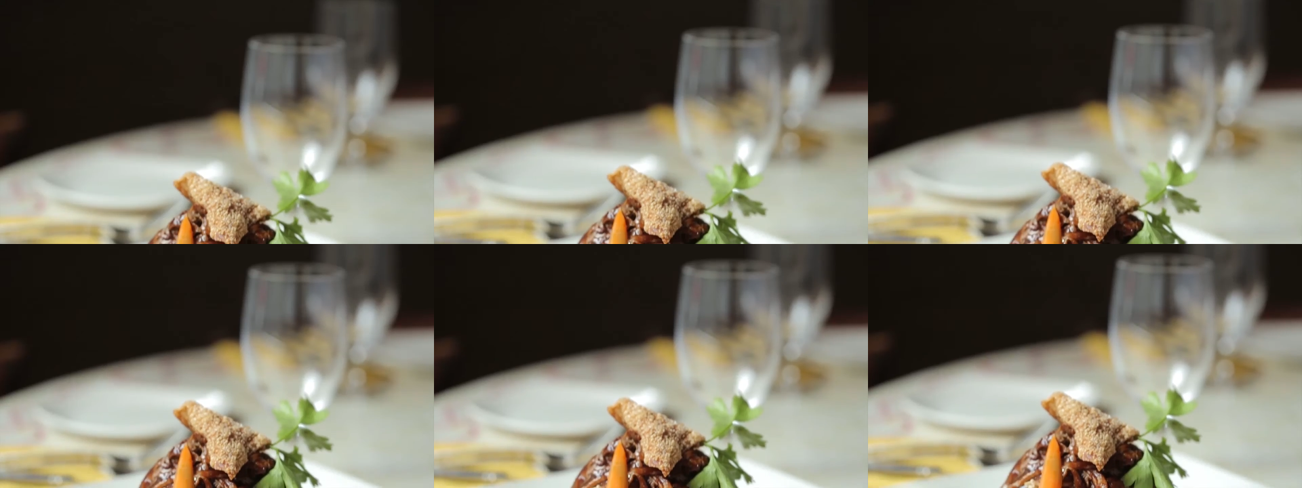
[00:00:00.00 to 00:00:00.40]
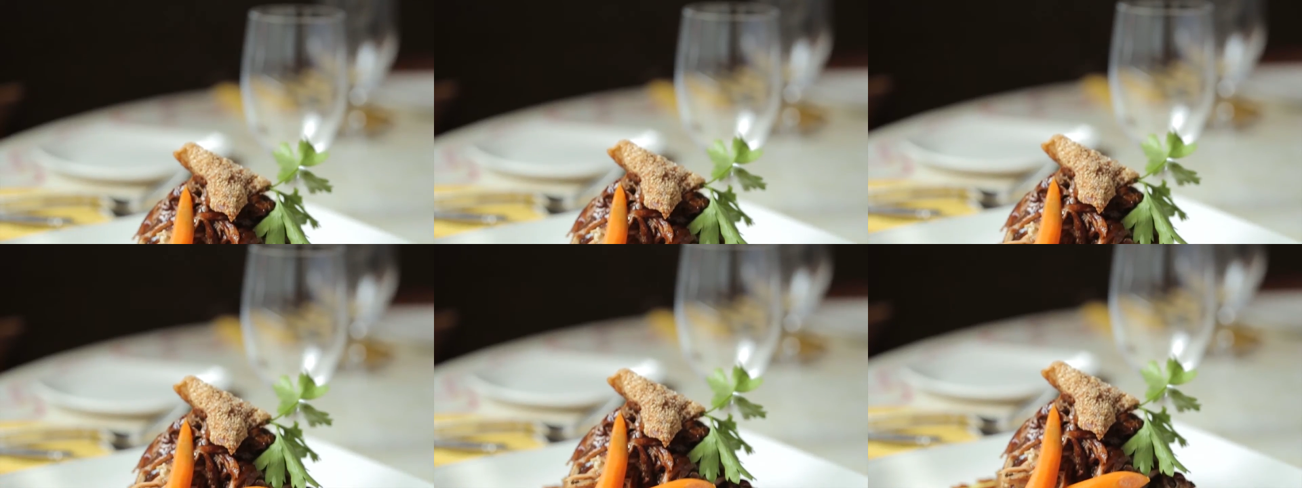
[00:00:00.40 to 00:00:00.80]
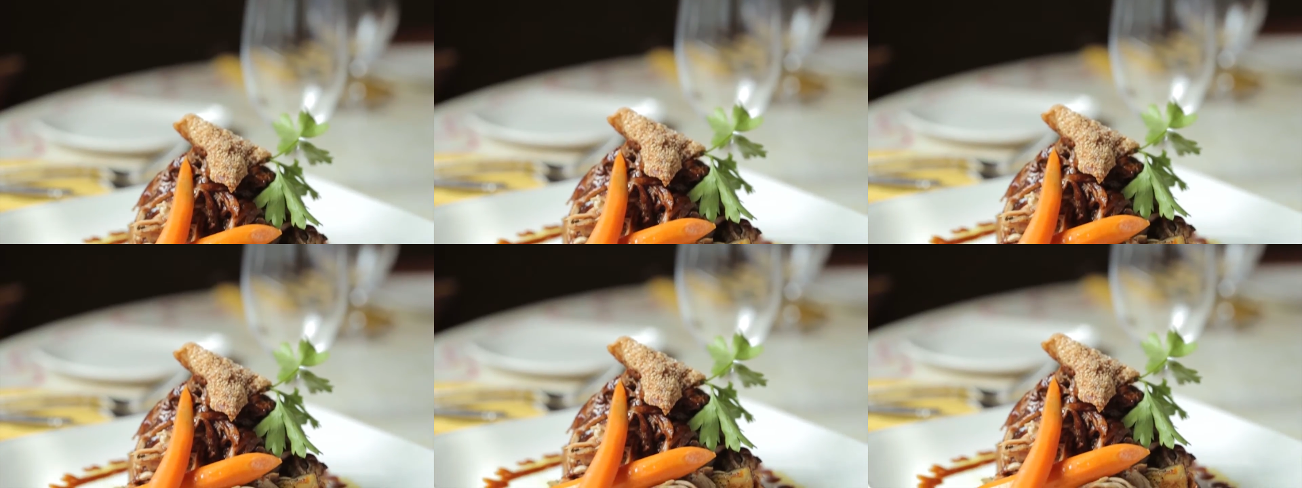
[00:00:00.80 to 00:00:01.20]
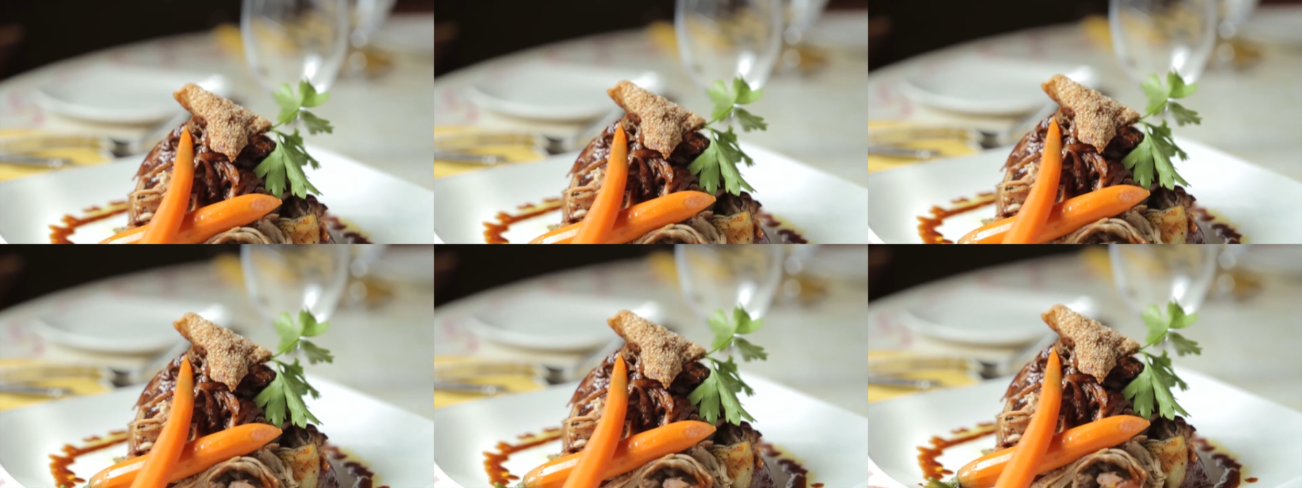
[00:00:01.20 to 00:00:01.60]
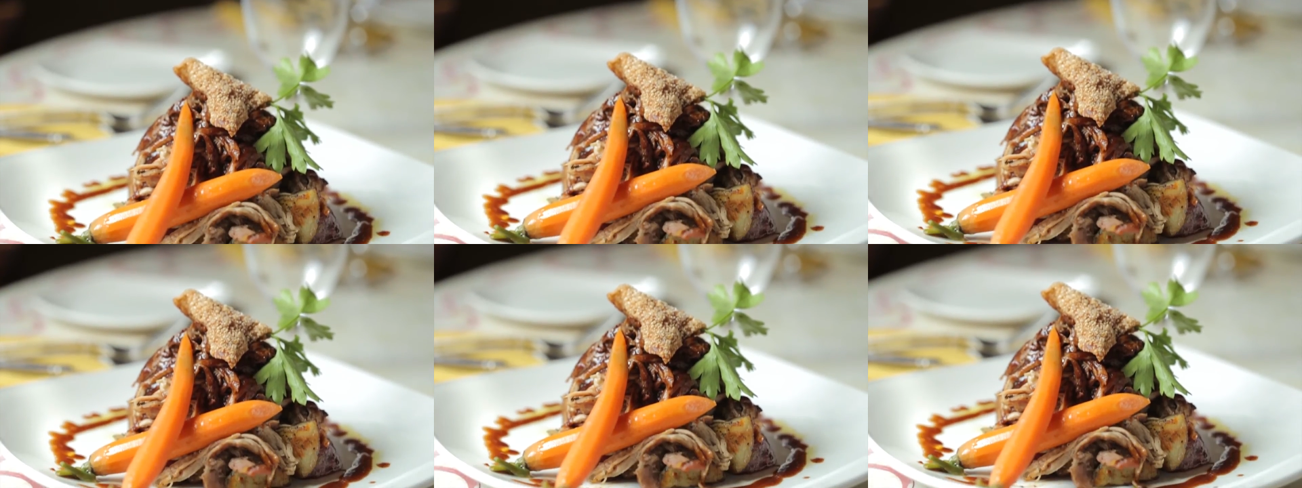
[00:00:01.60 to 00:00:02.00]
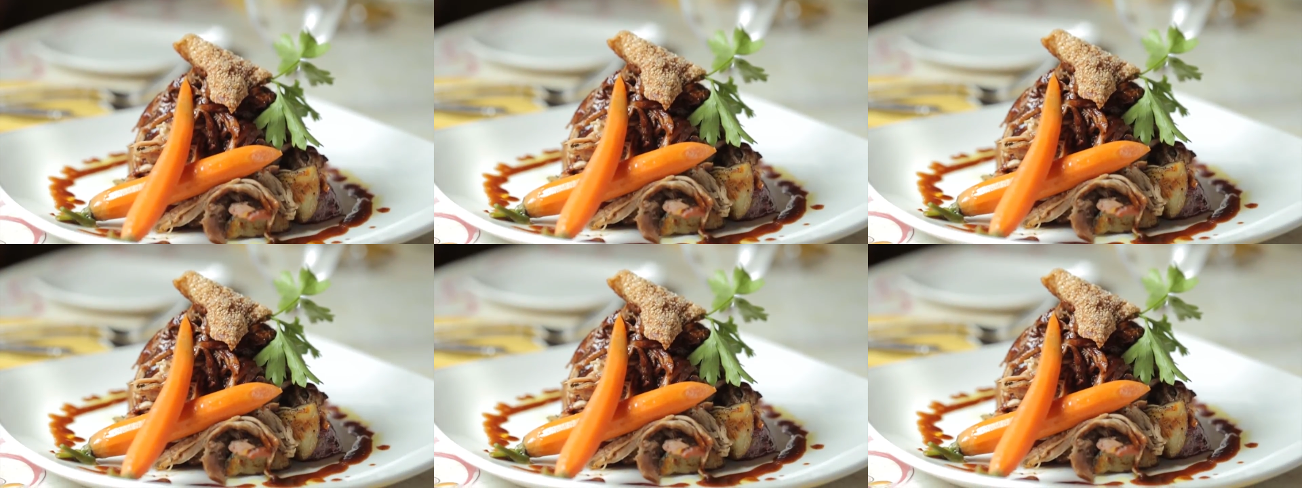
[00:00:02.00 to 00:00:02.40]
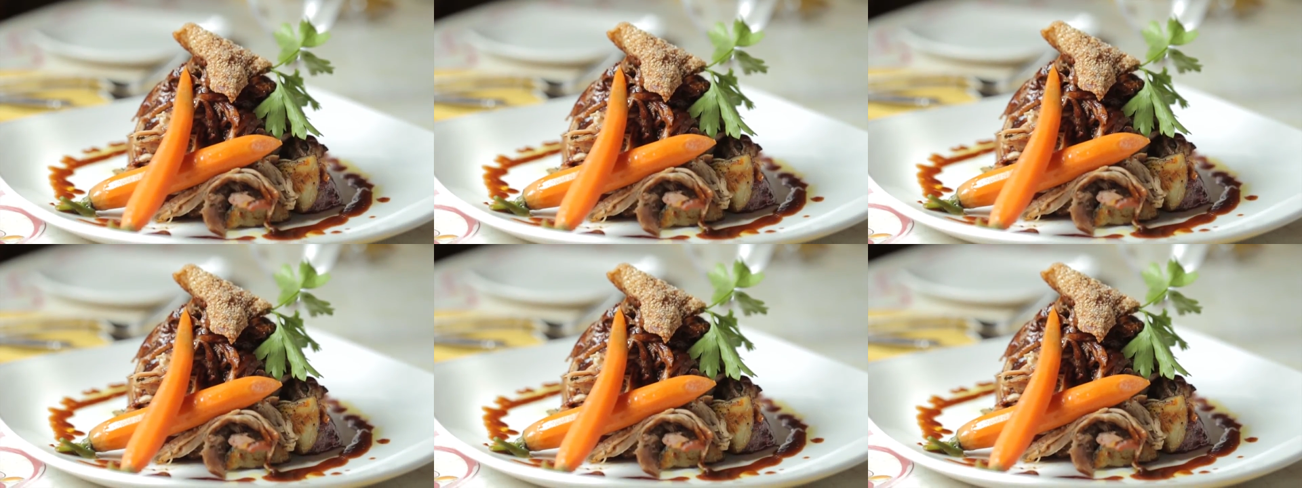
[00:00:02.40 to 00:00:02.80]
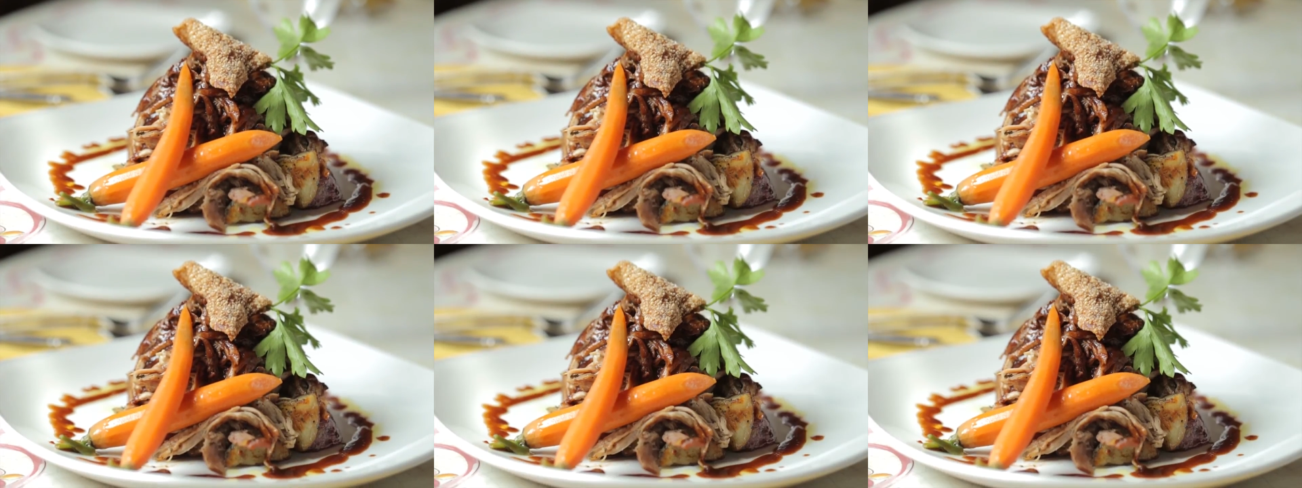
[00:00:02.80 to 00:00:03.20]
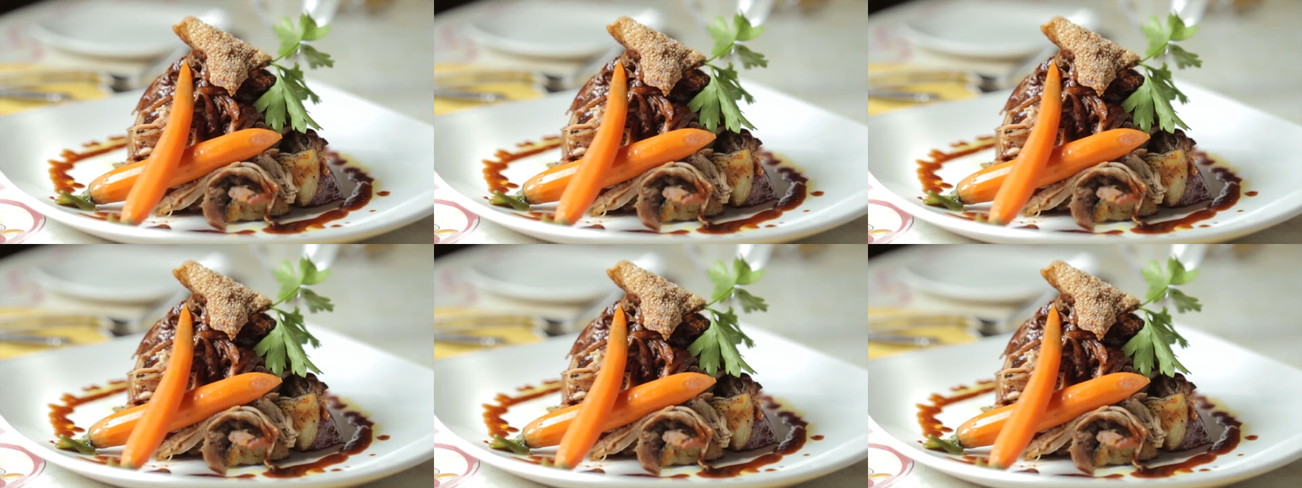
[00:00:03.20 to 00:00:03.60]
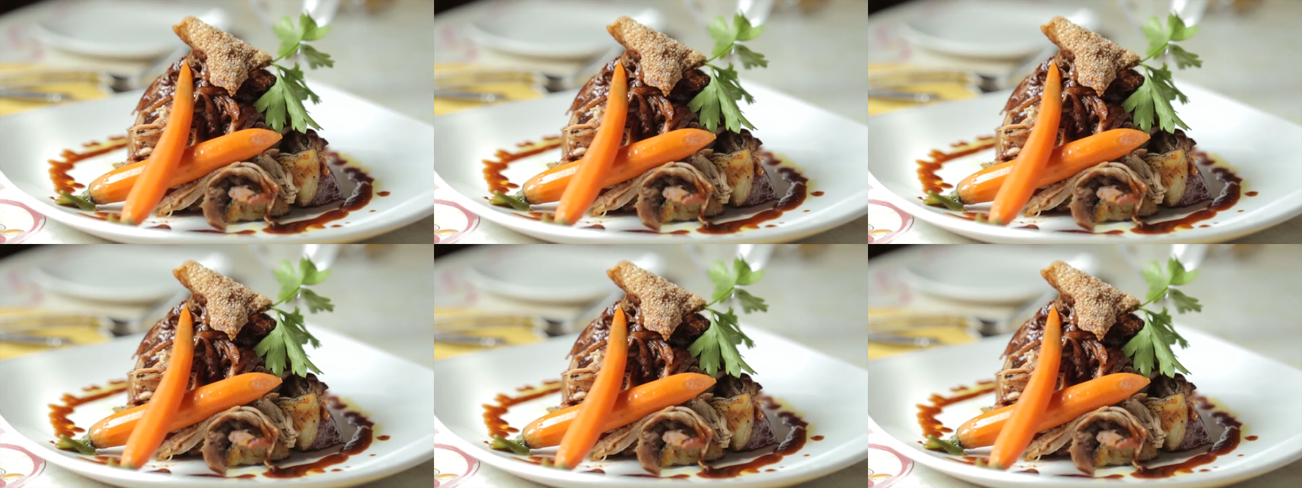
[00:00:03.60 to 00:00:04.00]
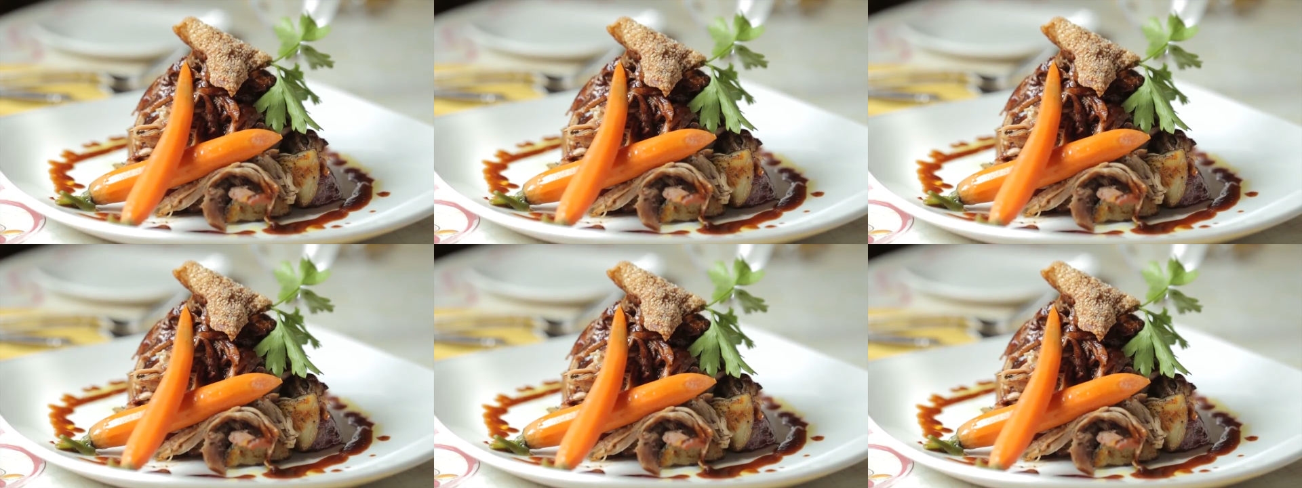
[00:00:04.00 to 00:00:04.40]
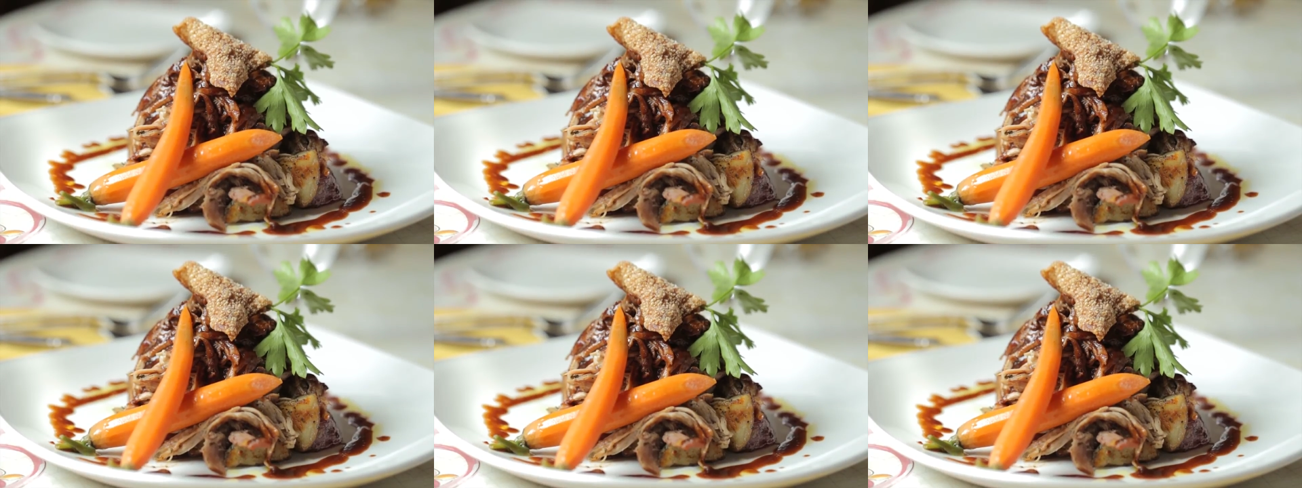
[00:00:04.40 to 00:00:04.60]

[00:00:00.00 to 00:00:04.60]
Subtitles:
Nobody's mouth can be seen.